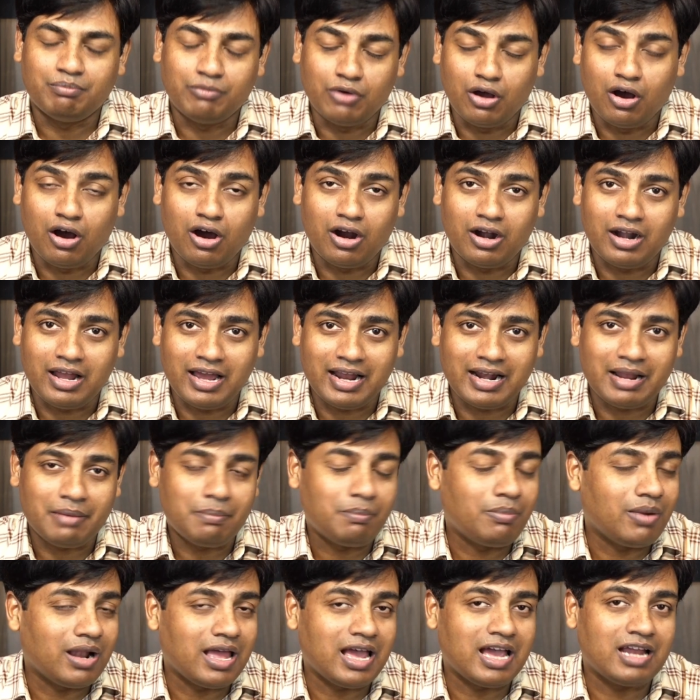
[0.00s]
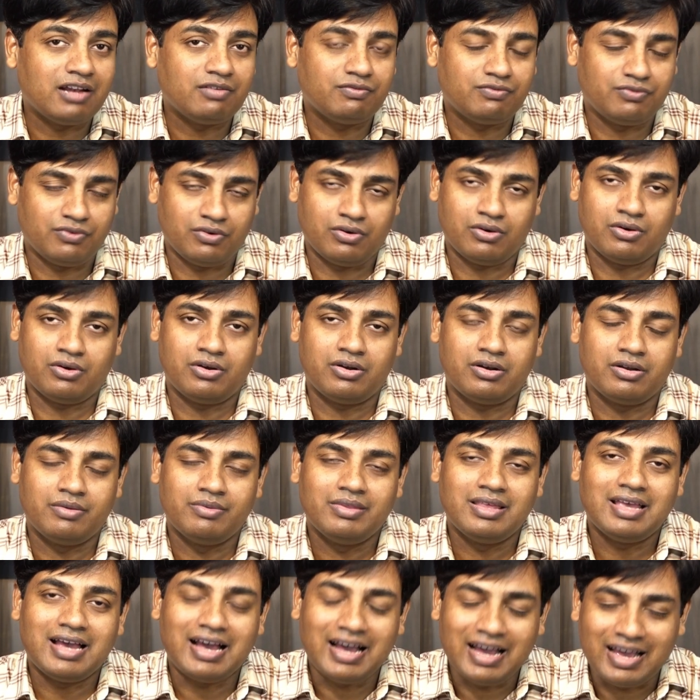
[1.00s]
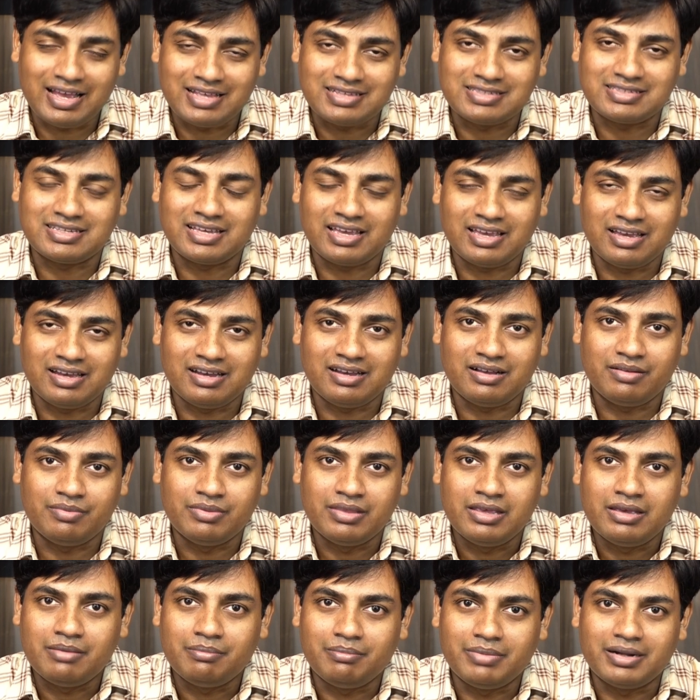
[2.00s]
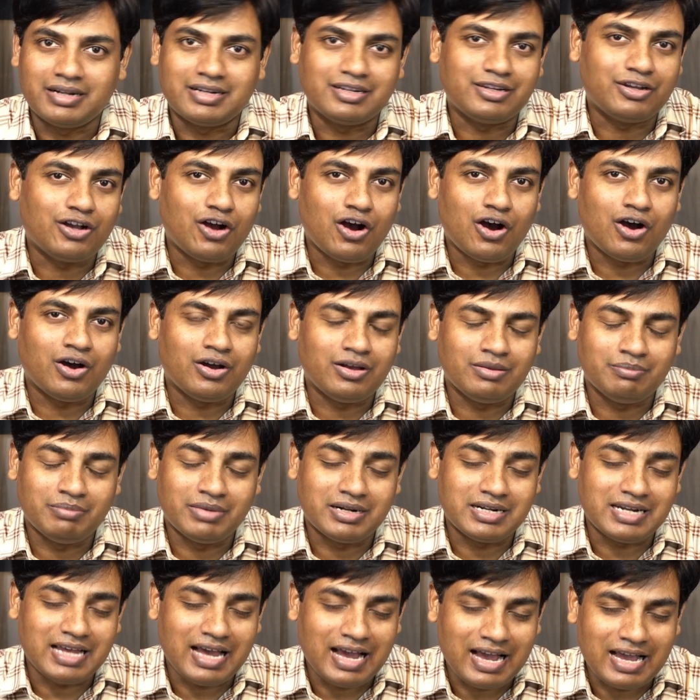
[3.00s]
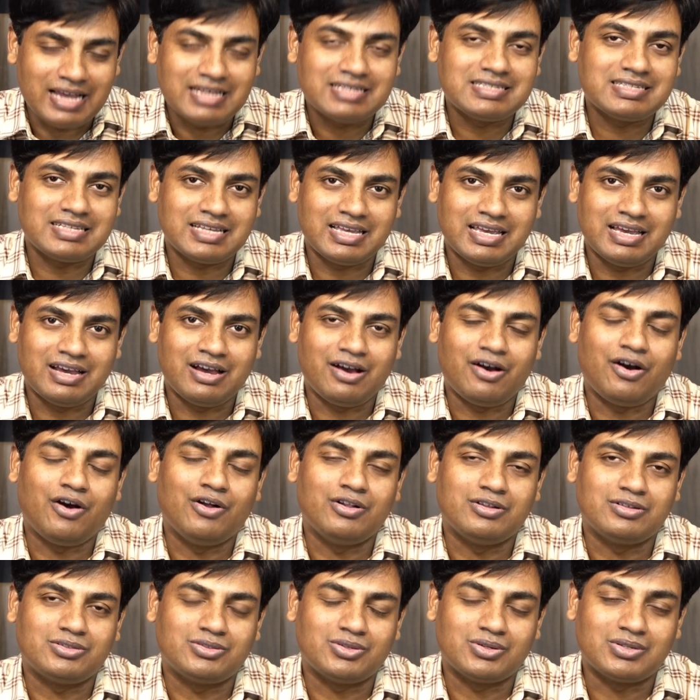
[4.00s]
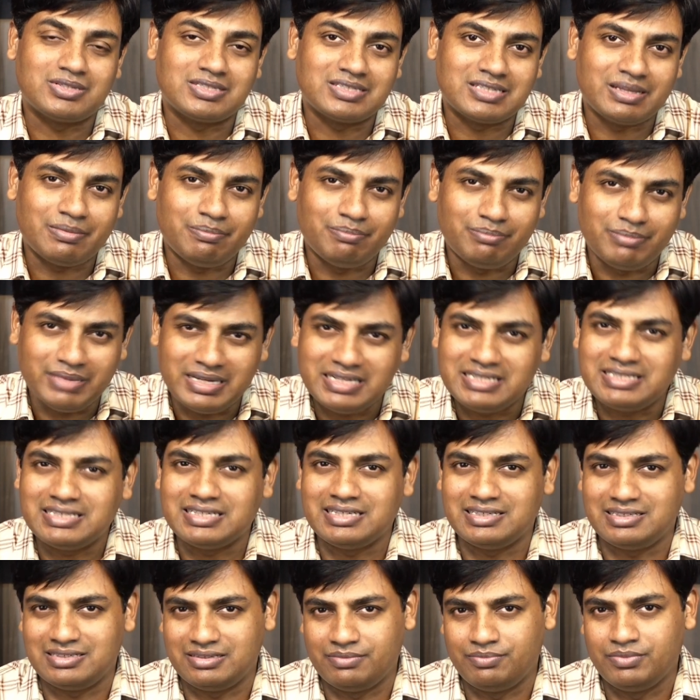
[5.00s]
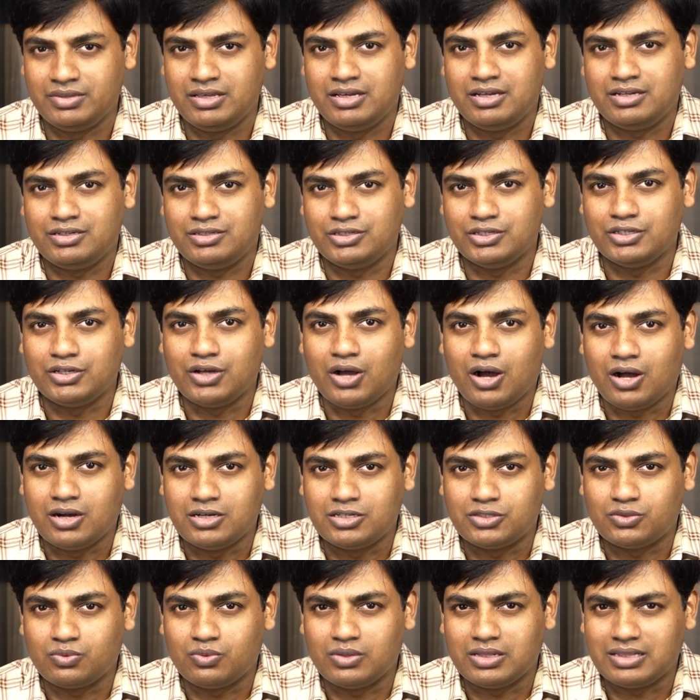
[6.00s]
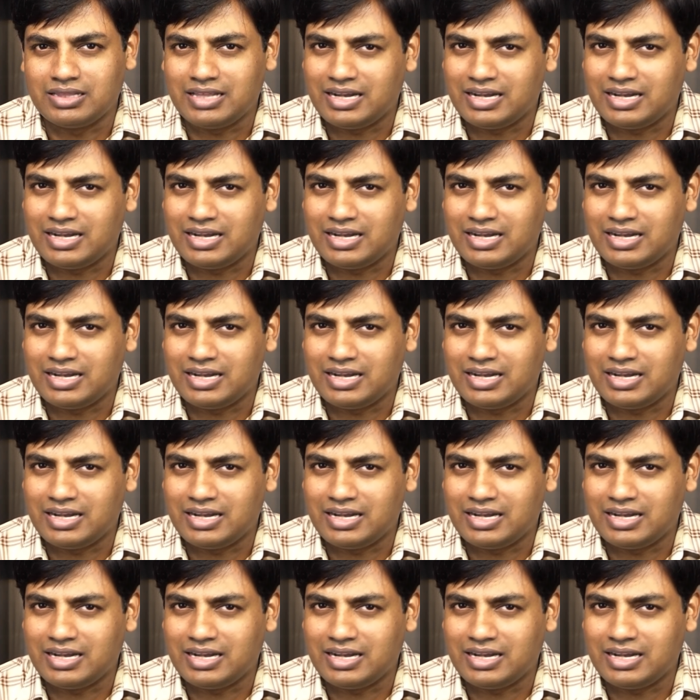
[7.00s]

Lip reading: God had a plan for Isaiah, but Isaiah also submitted to God's will.